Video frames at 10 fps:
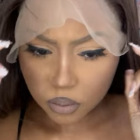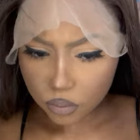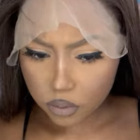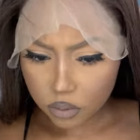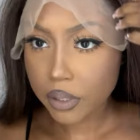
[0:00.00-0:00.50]
I
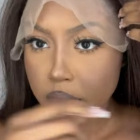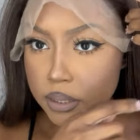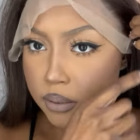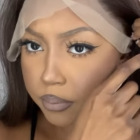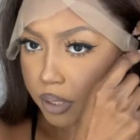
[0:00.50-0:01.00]
want. I need
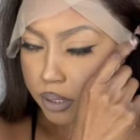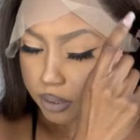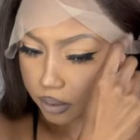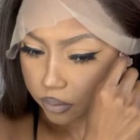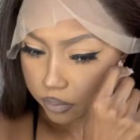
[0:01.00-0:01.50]
to
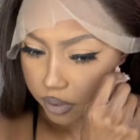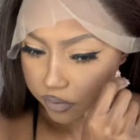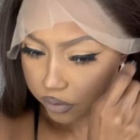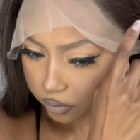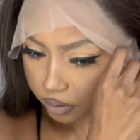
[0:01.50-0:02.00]
mix it with my
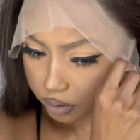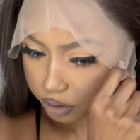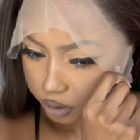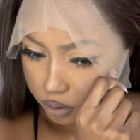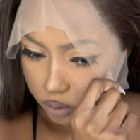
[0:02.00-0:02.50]

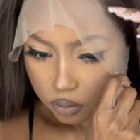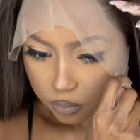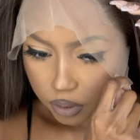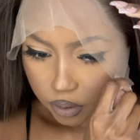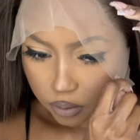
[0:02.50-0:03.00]
foundation to
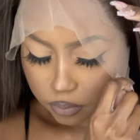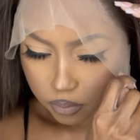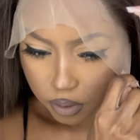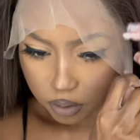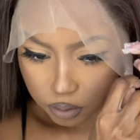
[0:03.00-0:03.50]
make it
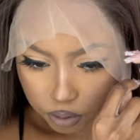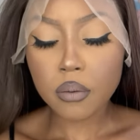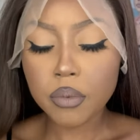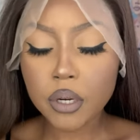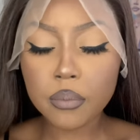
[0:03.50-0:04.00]
match.
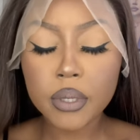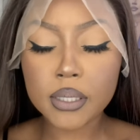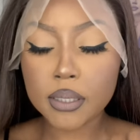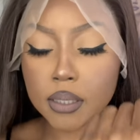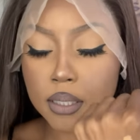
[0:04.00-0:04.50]
I'm gonna
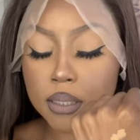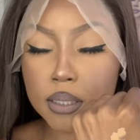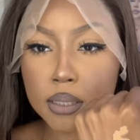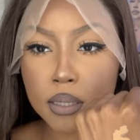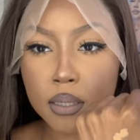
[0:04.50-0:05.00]
mix
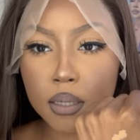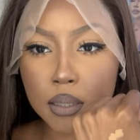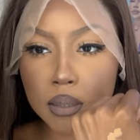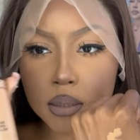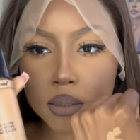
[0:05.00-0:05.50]
this
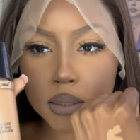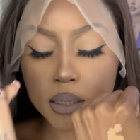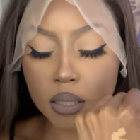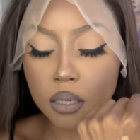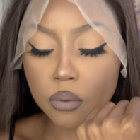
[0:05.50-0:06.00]
color
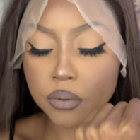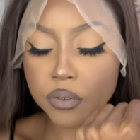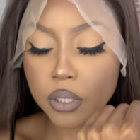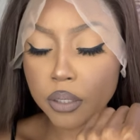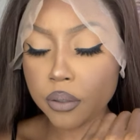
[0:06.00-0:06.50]
concealer with
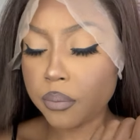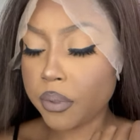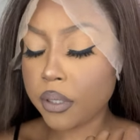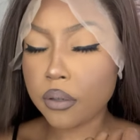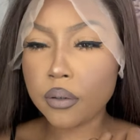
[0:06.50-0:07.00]
a little
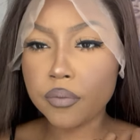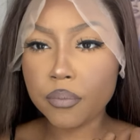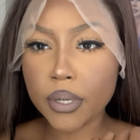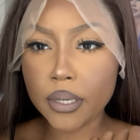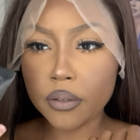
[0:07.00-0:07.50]
bit of
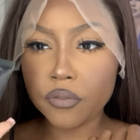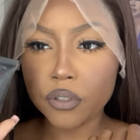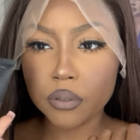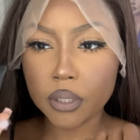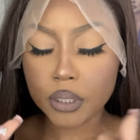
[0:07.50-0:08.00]
my
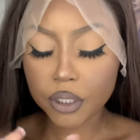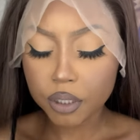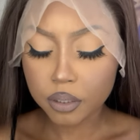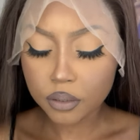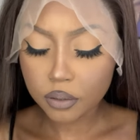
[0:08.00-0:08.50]

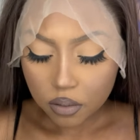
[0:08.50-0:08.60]
foundation.